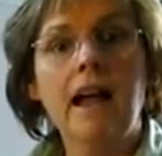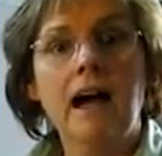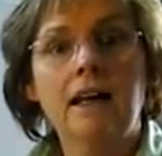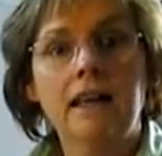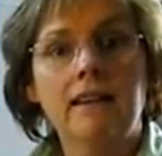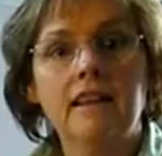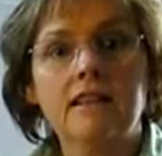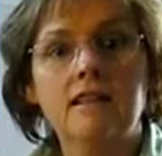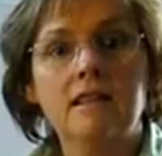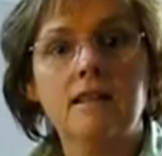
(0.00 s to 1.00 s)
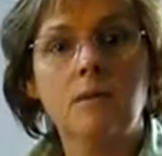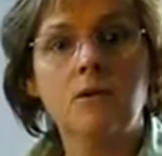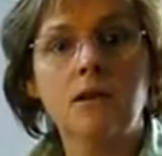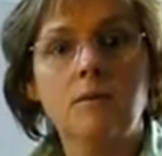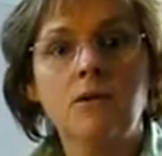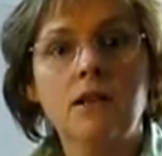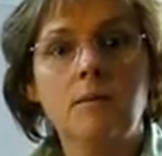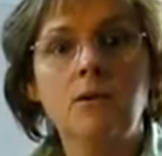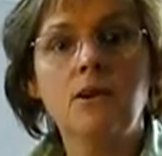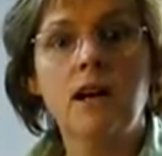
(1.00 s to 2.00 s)
Again, it's
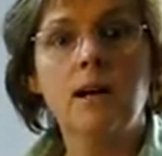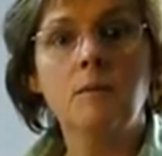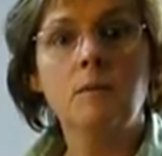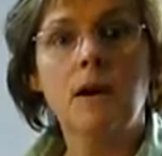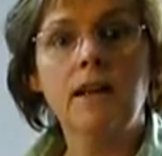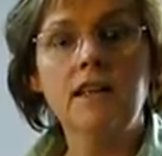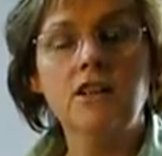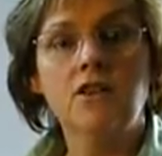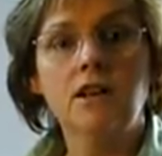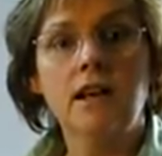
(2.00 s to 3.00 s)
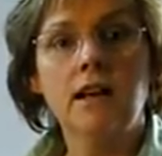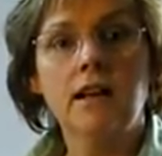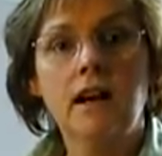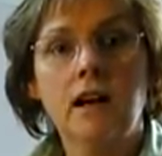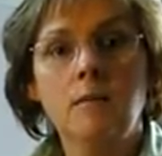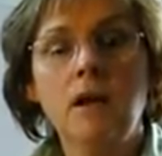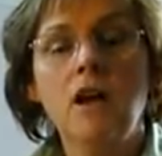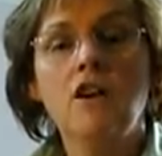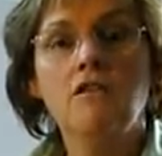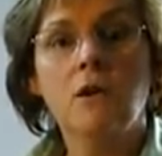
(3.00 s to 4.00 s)

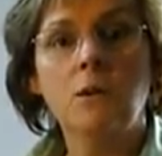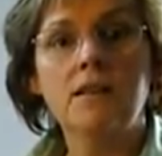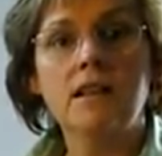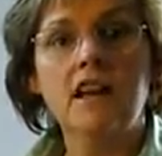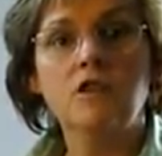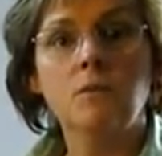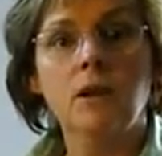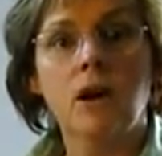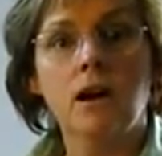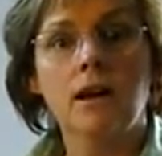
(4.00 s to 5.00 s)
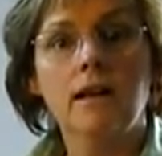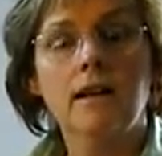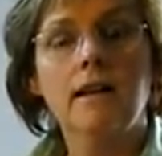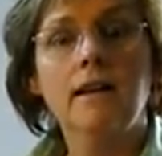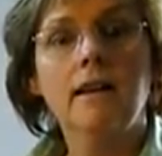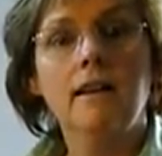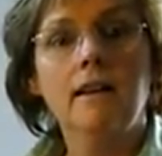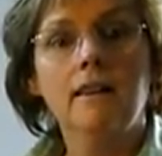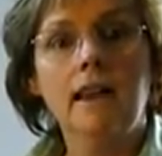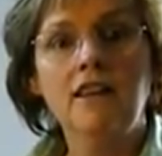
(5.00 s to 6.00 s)
www.bonnieterry.com/blog.
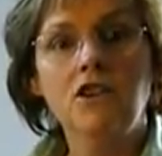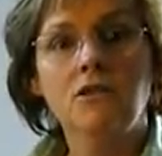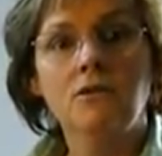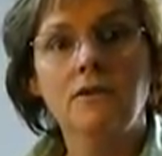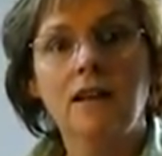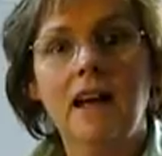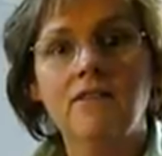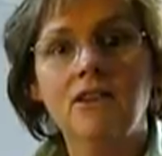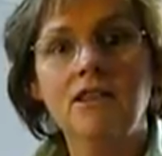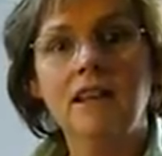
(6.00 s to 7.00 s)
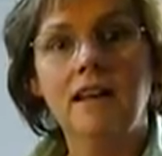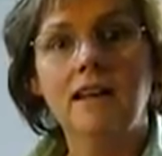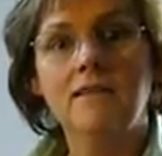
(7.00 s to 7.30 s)
Thank you. Have a good day.